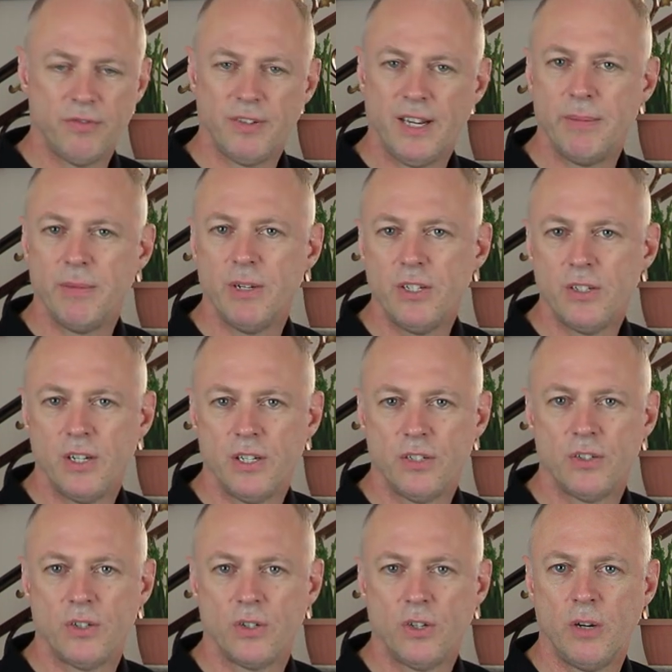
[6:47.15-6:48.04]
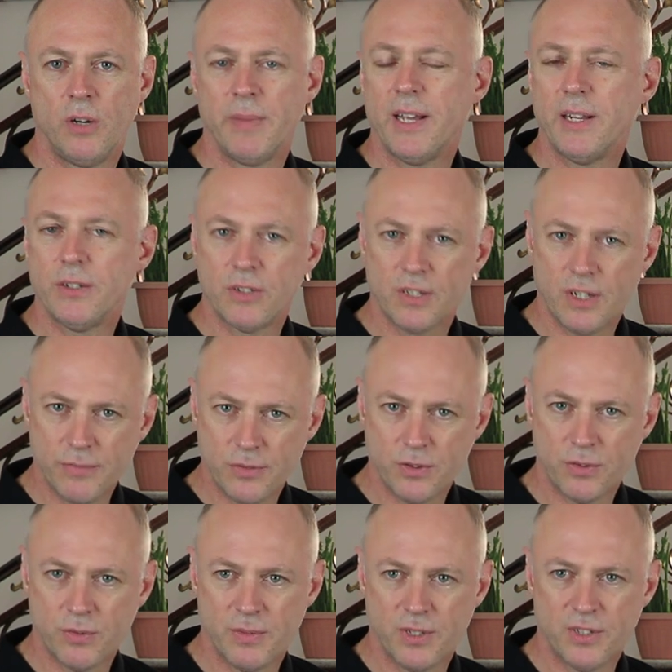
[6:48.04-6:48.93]
FamilySearch.com, that
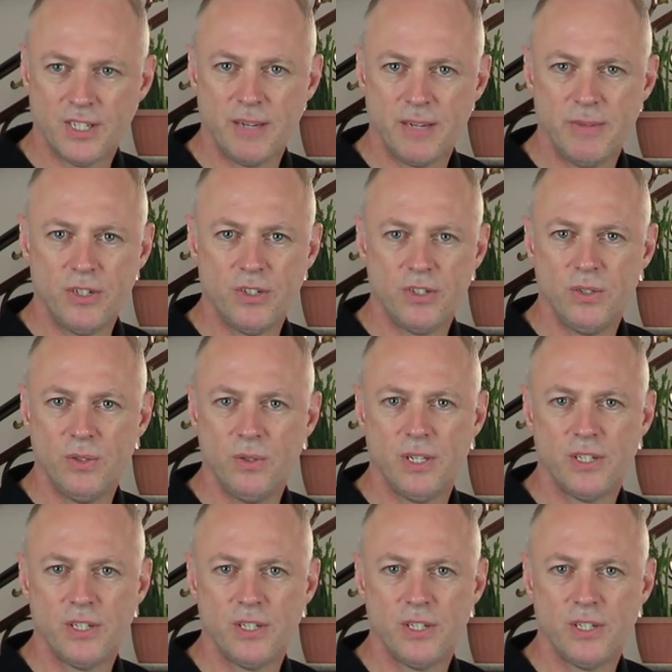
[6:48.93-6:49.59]
suffers from the same issue.